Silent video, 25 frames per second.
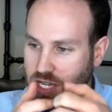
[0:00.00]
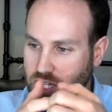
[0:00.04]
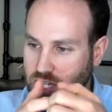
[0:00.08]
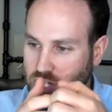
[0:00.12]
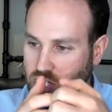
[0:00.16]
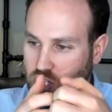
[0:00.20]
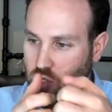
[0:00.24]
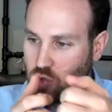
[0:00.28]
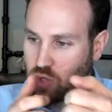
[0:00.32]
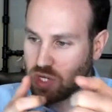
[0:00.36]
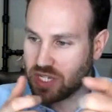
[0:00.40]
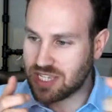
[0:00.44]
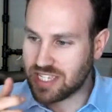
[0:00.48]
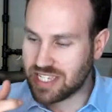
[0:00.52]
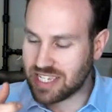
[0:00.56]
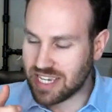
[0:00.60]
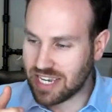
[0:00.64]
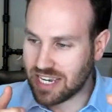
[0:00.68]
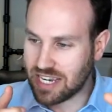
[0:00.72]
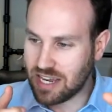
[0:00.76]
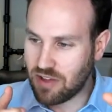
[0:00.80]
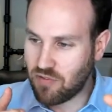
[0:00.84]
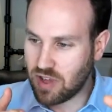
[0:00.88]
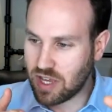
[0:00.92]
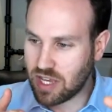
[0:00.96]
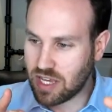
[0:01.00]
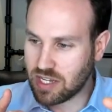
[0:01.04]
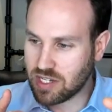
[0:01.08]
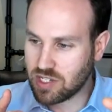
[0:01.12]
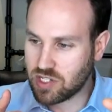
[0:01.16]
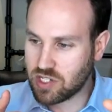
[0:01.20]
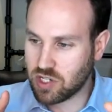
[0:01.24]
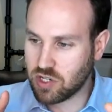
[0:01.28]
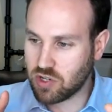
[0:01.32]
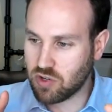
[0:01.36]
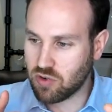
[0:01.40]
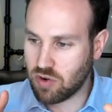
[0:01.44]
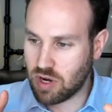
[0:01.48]
to a significant
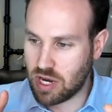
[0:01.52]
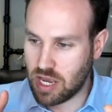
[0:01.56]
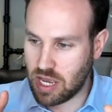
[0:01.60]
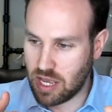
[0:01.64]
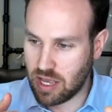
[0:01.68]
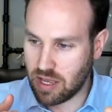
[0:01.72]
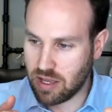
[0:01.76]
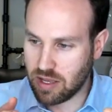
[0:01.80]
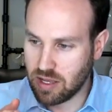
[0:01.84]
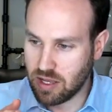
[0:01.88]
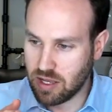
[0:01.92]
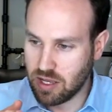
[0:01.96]
degree